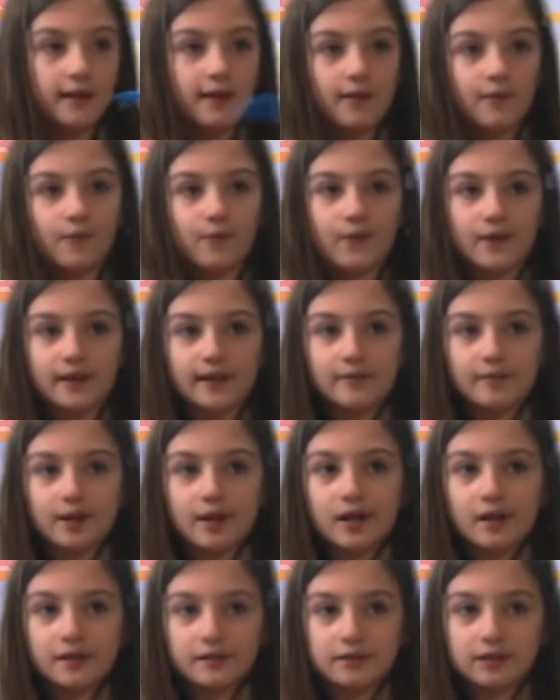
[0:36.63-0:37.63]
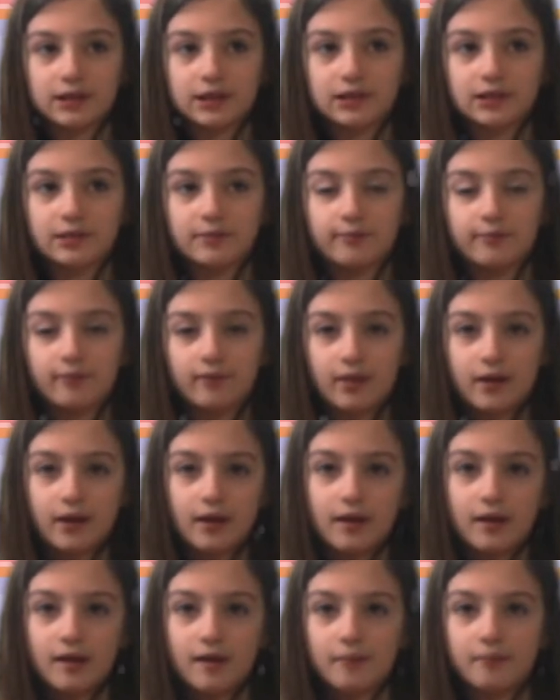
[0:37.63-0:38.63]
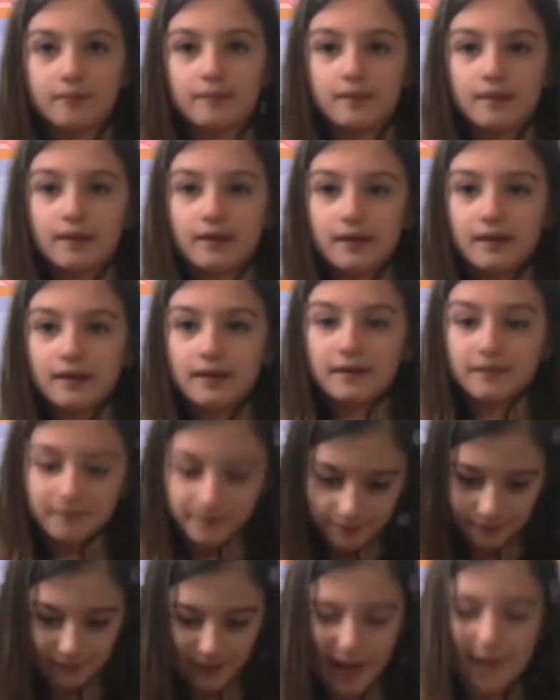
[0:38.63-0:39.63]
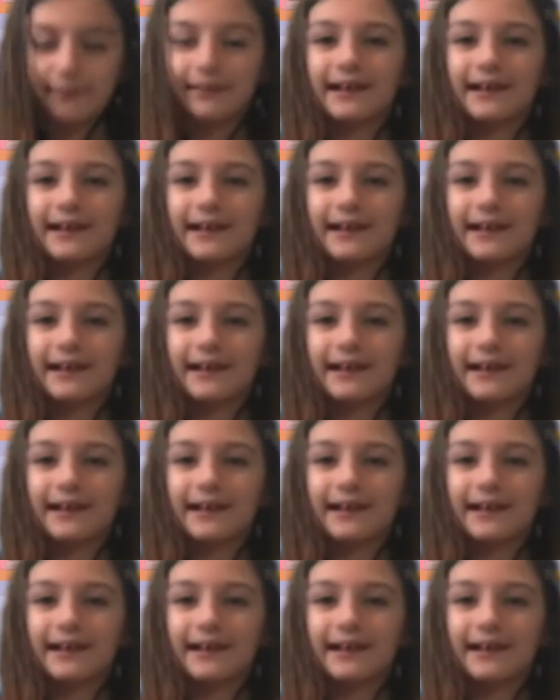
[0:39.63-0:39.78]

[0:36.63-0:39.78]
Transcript: whatever color pipe